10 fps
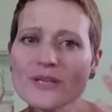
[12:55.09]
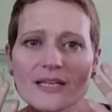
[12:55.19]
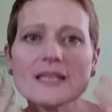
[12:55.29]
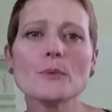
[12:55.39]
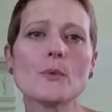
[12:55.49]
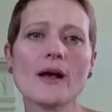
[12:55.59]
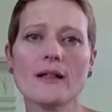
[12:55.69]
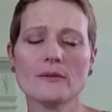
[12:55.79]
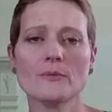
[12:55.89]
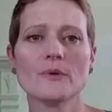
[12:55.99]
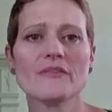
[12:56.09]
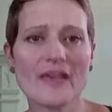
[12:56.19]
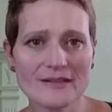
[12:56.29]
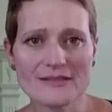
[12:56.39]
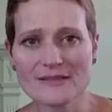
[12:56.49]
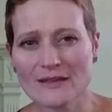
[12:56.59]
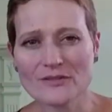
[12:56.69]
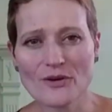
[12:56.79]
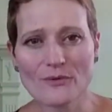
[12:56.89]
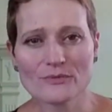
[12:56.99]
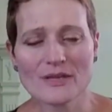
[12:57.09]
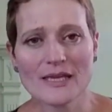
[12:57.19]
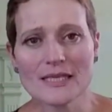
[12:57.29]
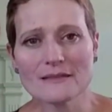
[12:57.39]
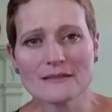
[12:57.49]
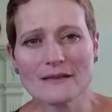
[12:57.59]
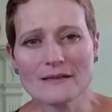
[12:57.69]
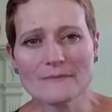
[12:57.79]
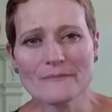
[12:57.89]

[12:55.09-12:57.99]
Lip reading: really well with any skin tone, and